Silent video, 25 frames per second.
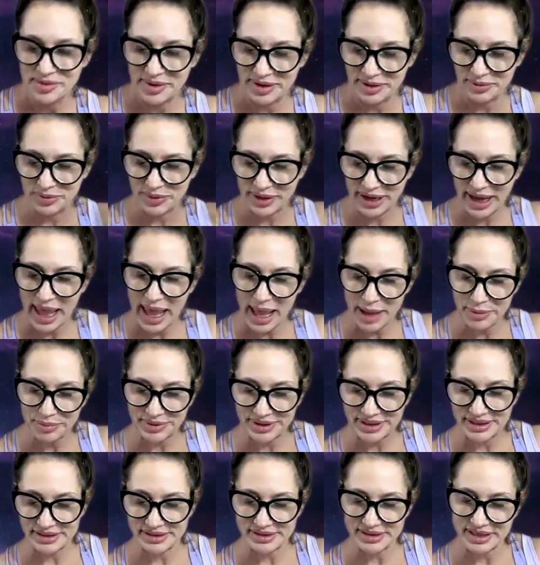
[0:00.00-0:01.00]
What
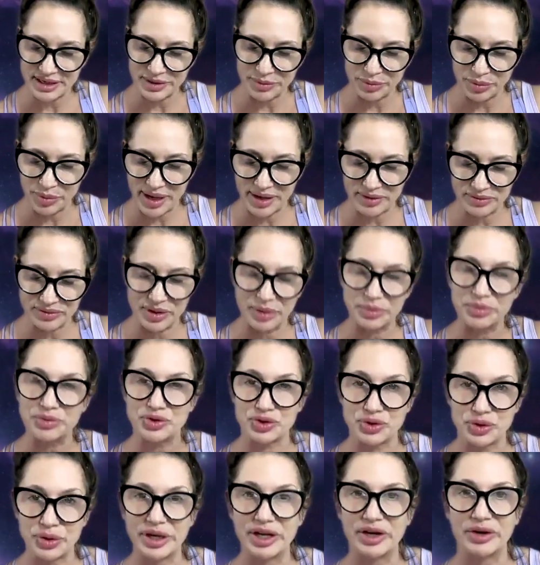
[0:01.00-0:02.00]
happened is it wound up
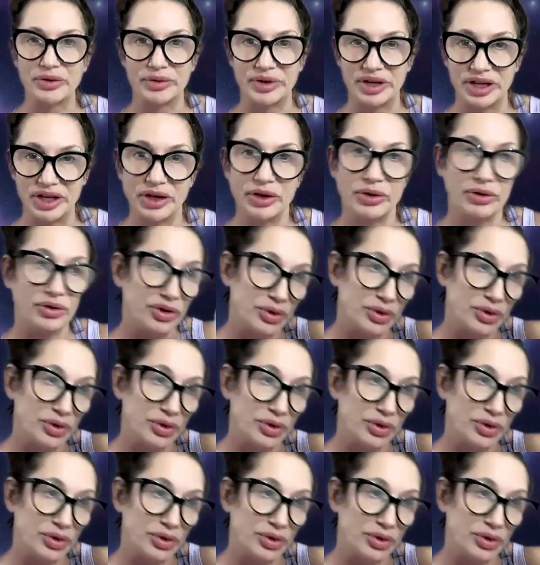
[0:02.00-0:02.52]
triggering you.